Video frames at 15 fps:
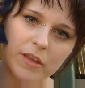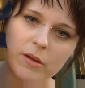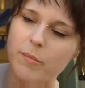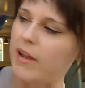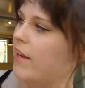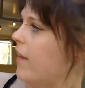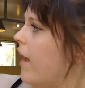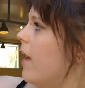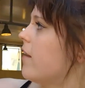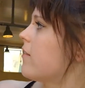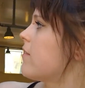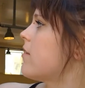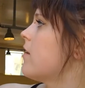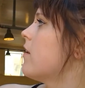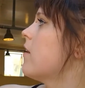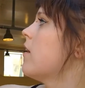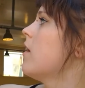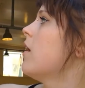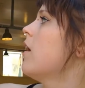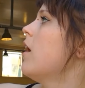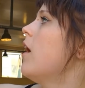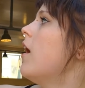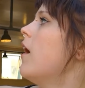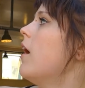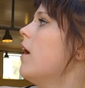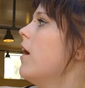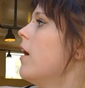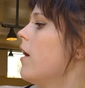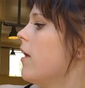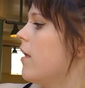you might get
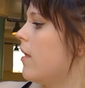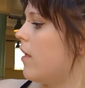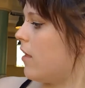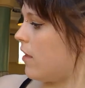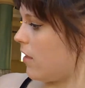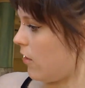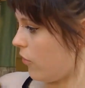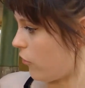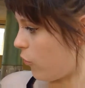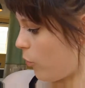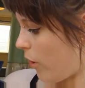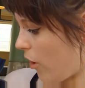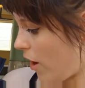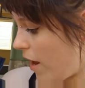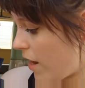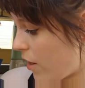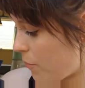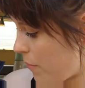elsewhere. And it